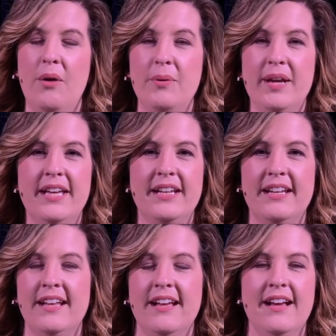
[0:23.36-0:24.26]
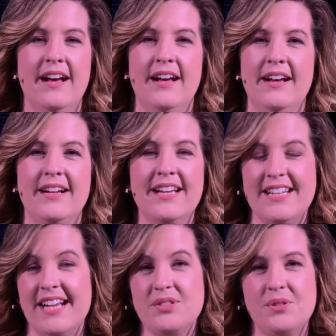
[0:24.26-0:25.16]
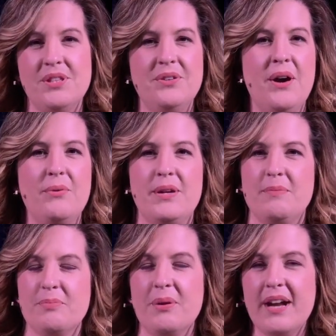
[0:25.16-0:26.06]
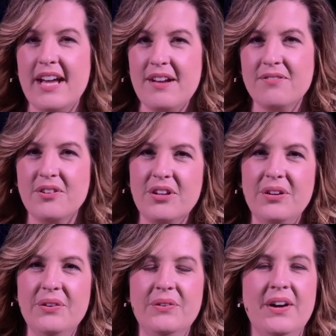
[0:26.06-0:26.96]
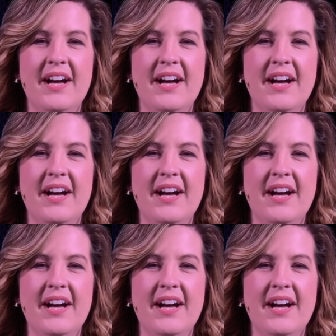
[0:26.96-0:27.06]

we can connect with you, how we can pray for you.